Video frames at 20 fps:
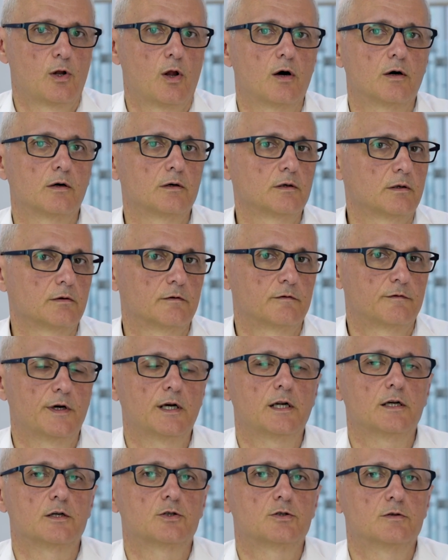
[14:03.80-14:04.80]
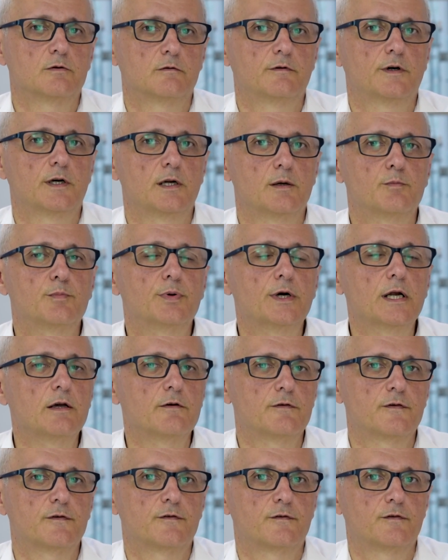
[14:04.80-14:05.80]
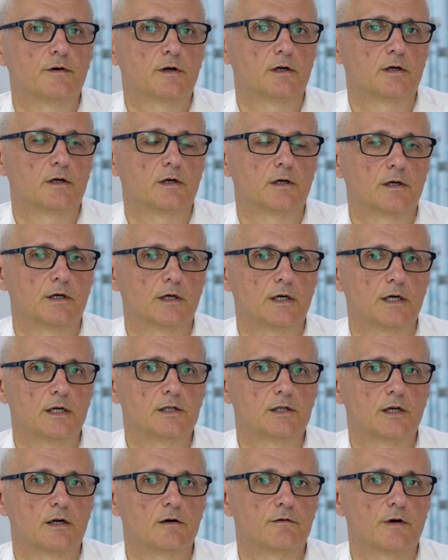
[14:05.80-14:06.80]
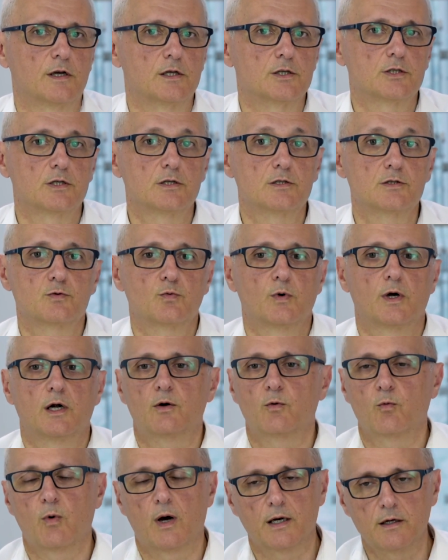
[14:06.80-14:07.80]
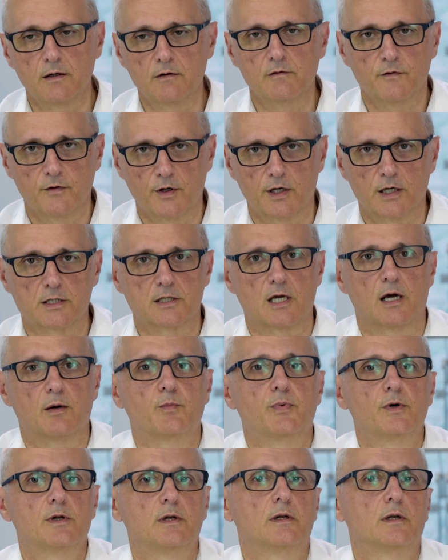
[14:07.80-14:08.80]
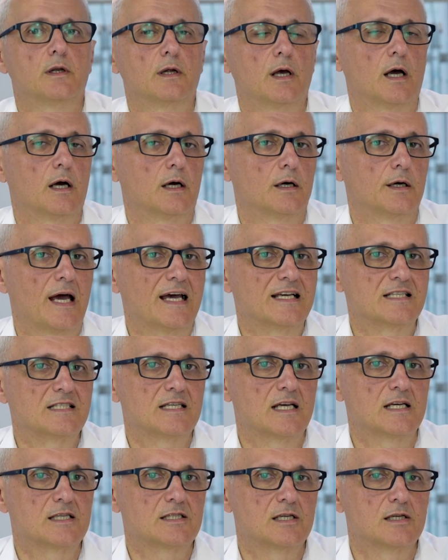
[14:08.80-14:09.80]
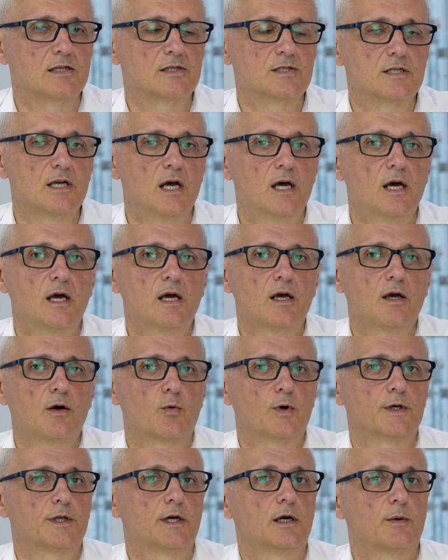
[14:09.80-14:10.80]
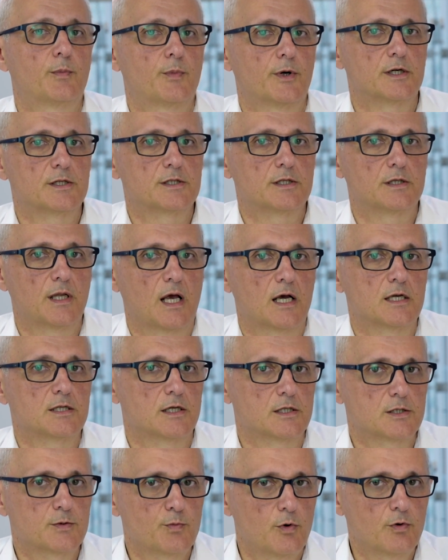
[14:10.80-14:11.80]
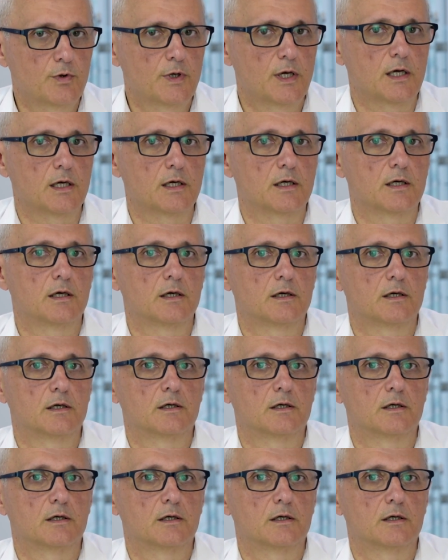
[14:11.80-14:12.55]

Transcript: long, very brief interventions where one, for example, assesses whether a person has a smoking